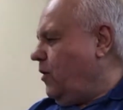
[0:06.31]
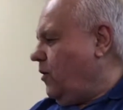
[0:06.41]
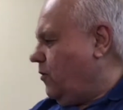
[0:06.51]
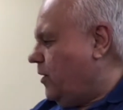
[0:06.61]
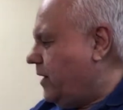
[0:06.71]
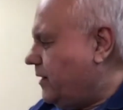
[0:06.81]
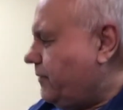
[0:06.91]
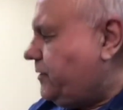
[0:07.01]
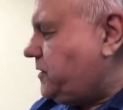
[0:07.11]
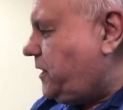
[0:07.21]
Well,
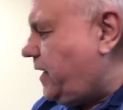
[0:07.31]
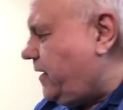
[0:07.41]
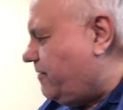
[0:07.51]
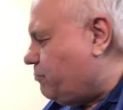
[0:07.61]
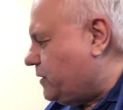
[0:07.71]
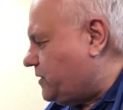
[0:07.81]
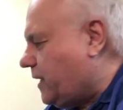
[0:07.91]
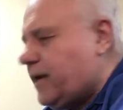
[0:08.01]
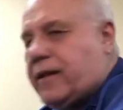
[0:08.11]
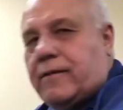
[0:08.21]
if the city of
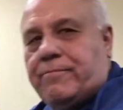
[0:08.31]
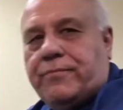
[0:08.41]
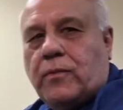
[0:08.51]
Brazil